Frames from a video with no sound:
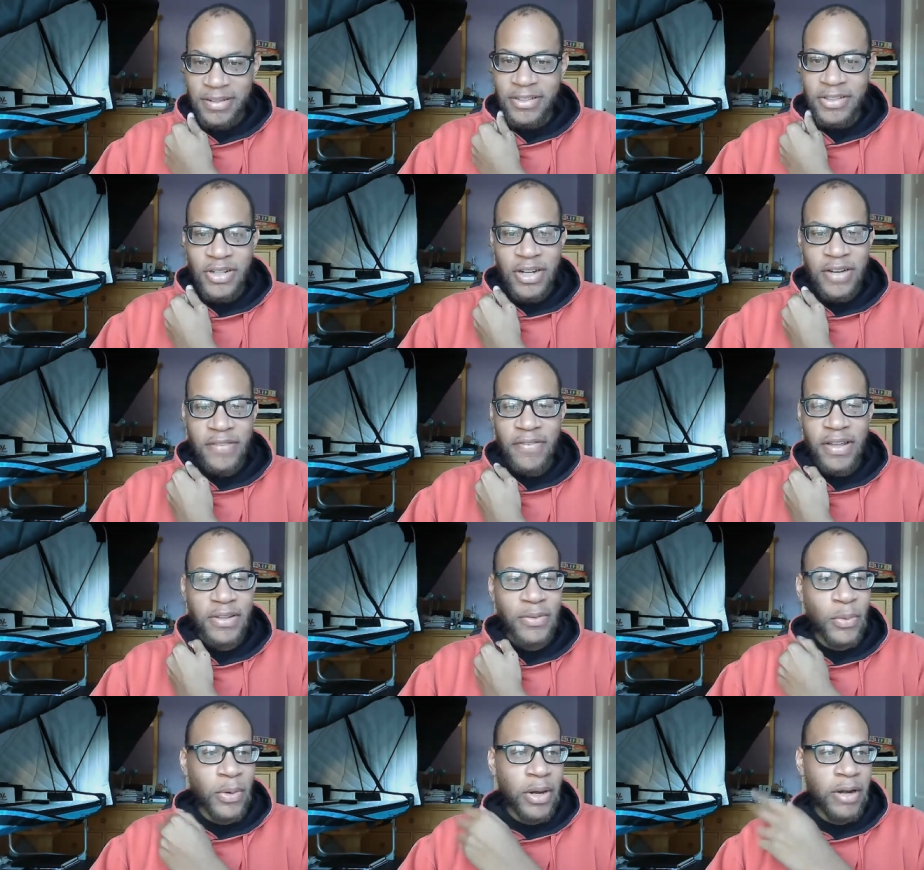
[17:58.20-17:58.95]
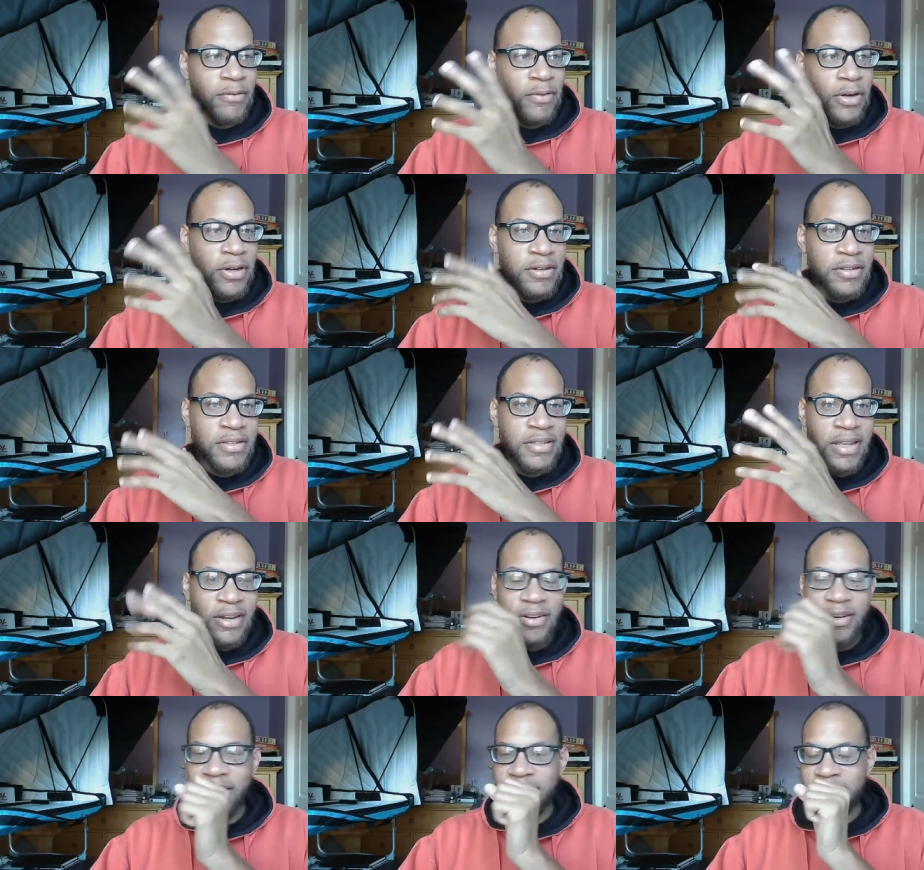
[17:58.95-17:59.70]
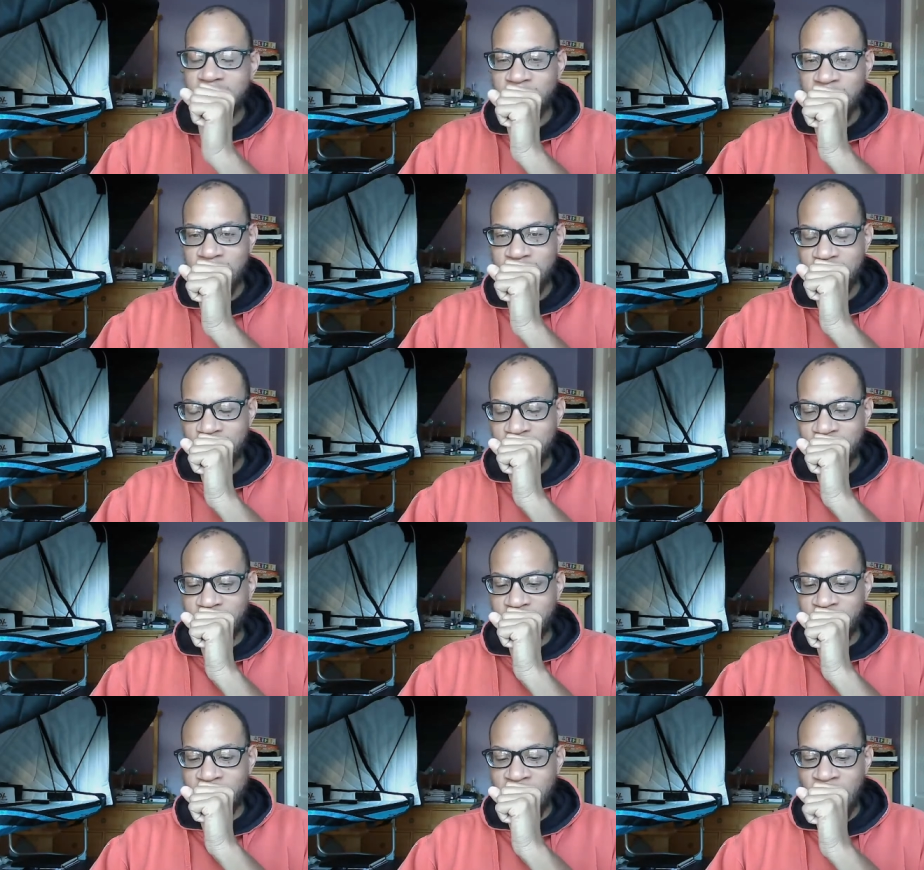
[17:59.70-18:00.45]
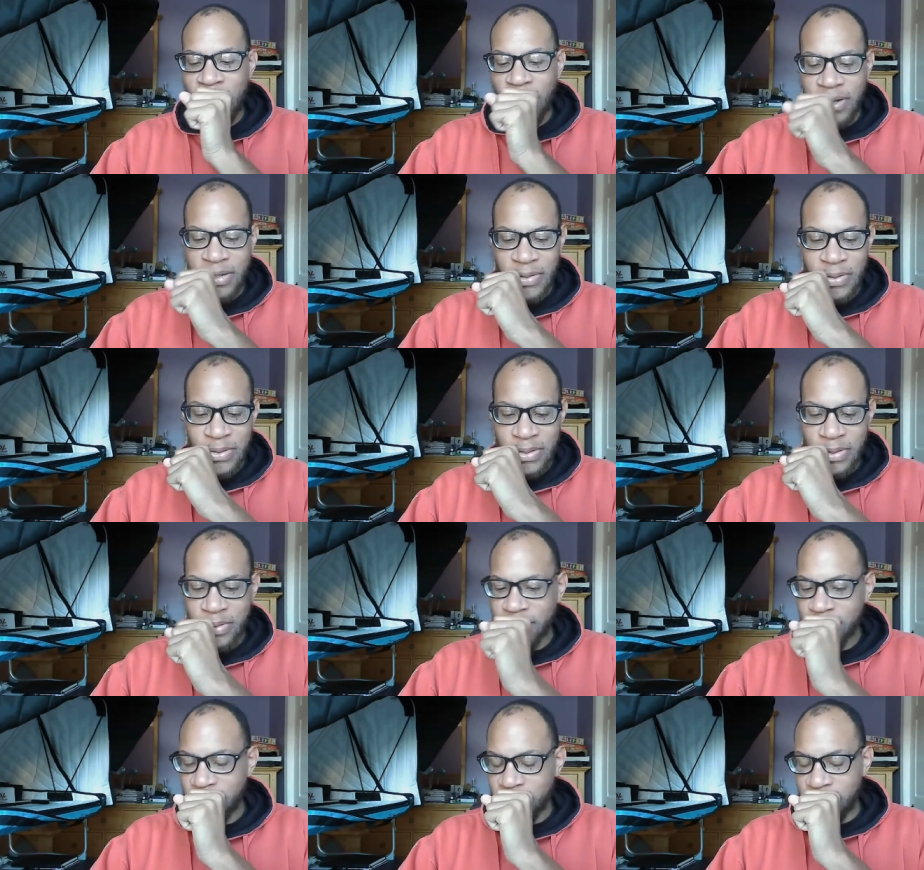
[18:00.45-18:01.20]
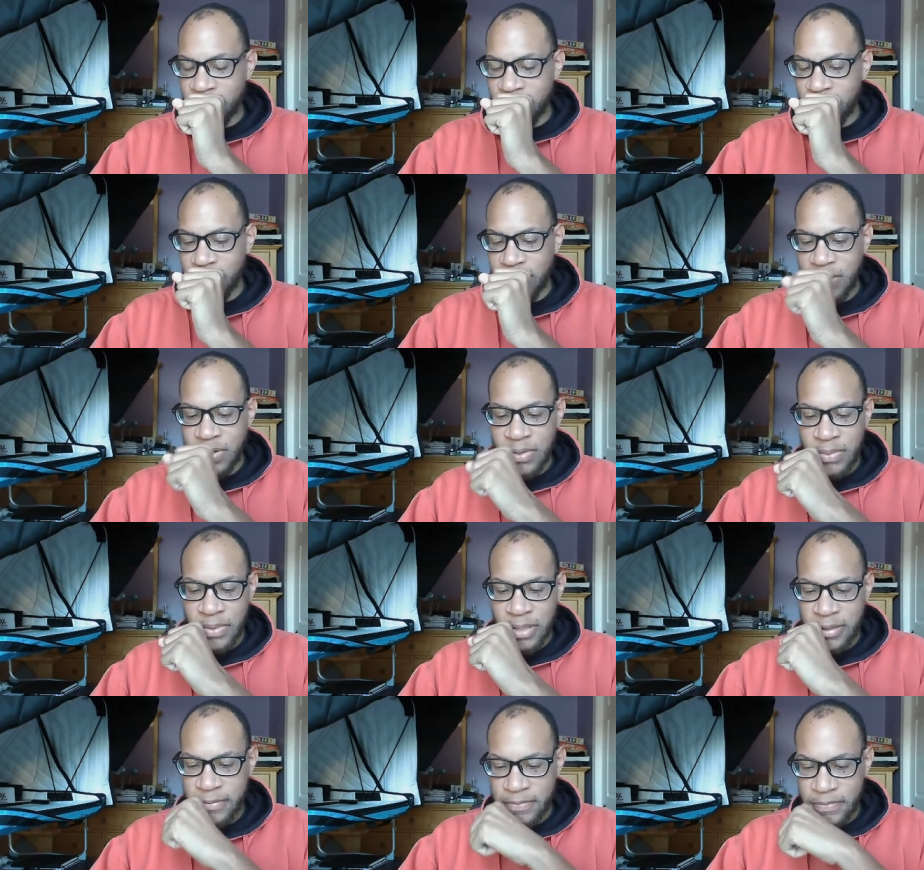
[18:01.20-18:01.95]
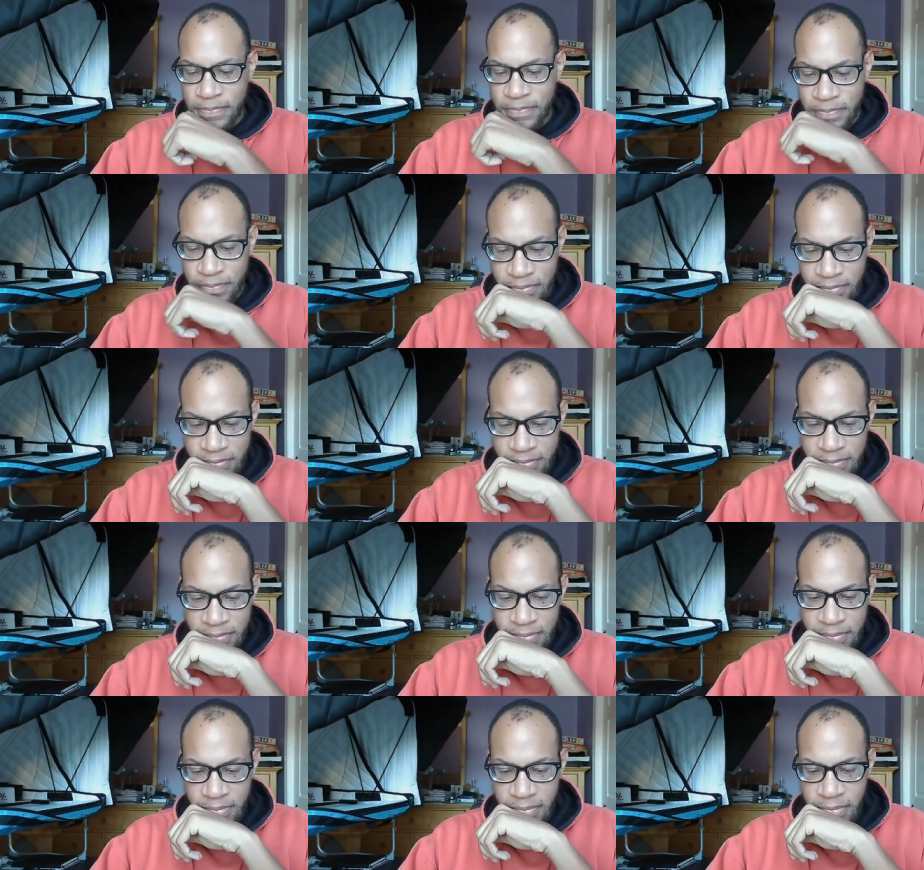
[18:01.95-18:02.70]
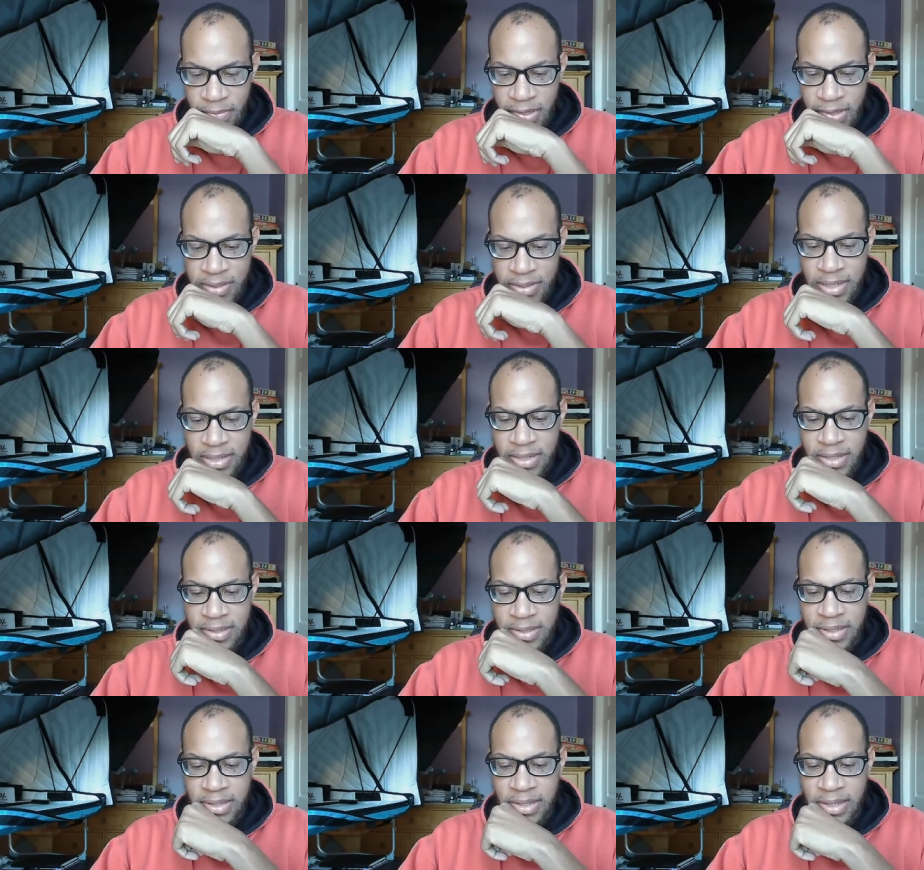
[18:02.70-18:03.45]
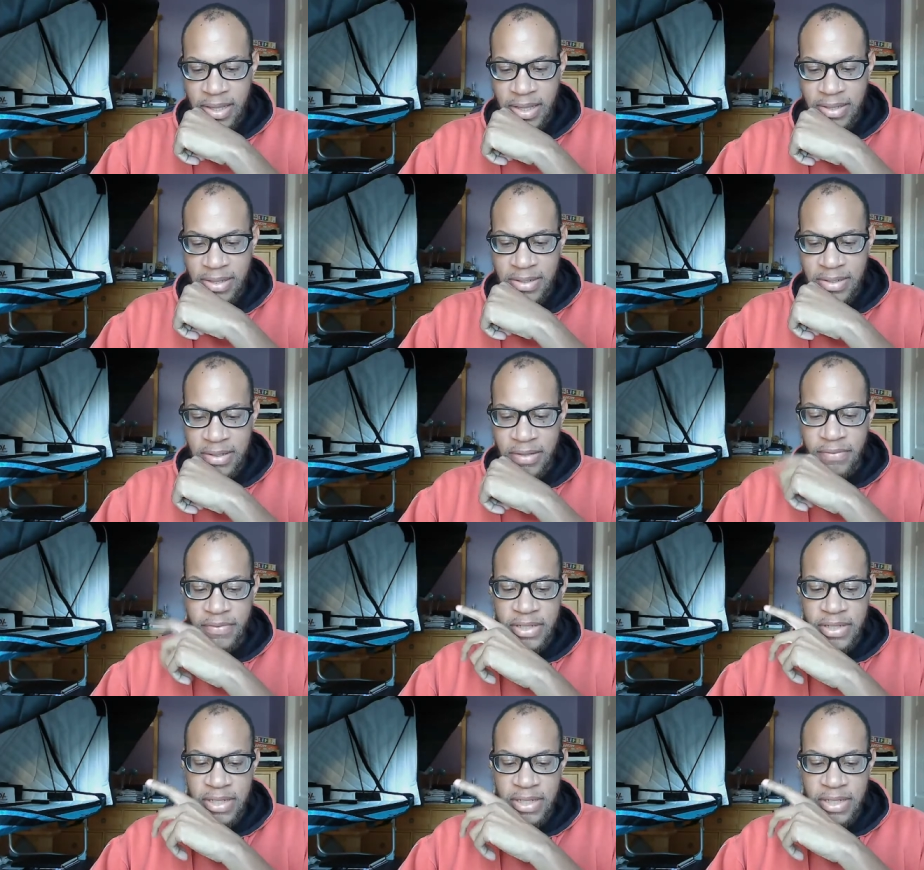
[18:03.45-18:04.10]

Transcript: trying to find the right words that are accepted on YouTube, excuse me, such as in the cases of